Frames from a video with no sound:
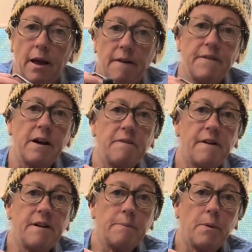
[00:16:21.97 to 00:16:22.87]
a very,
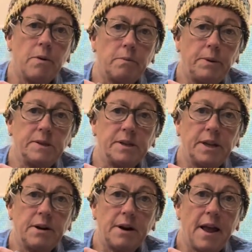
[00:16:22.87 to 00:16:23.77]
very important piece of
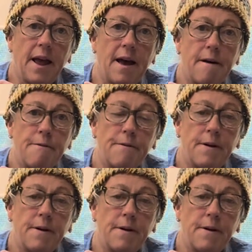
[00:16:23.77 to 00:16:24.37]
gear to have.